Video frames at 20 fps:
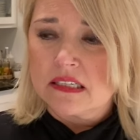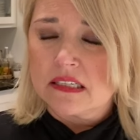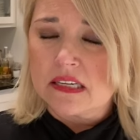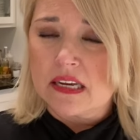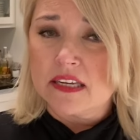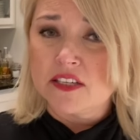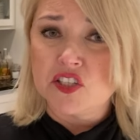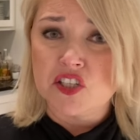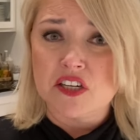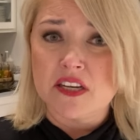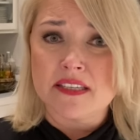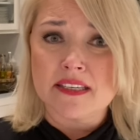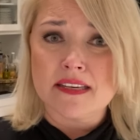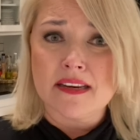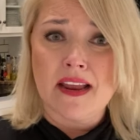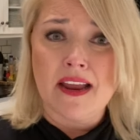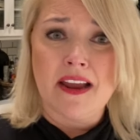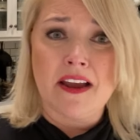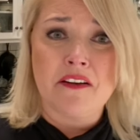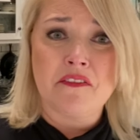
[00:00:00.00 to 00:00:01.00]
and she doesn't
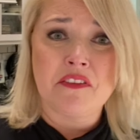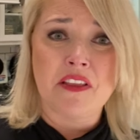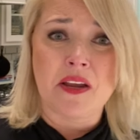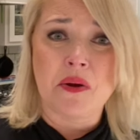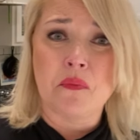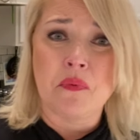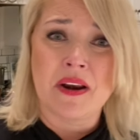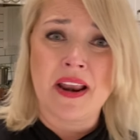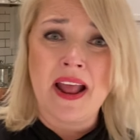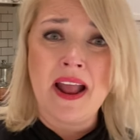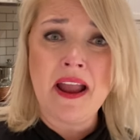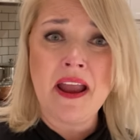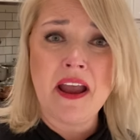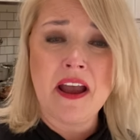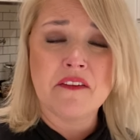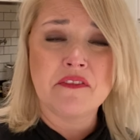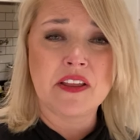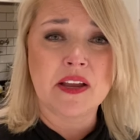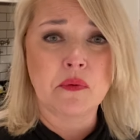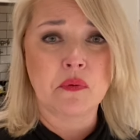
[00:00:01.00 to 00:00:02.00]
have like what I
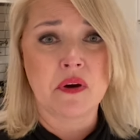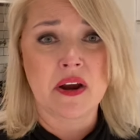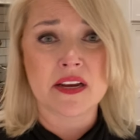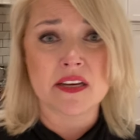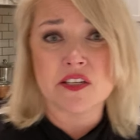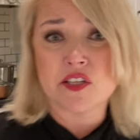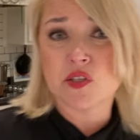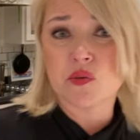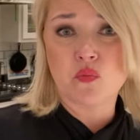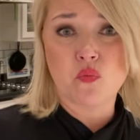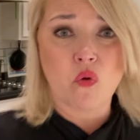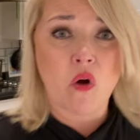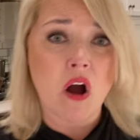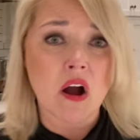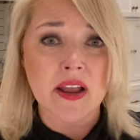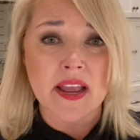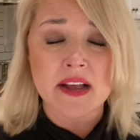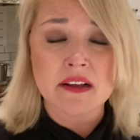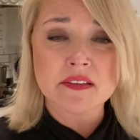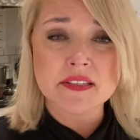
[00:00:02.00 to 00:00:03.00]
have, like where I can just
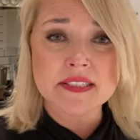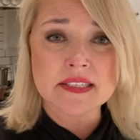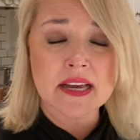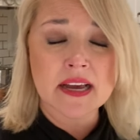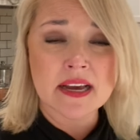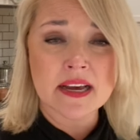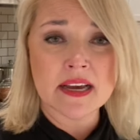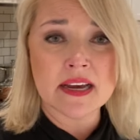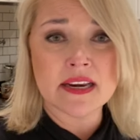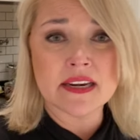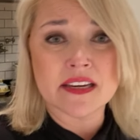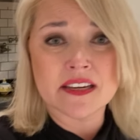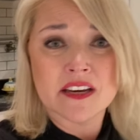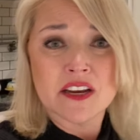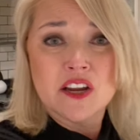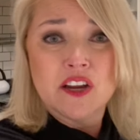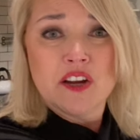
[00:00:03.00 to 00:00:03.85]
walk outside and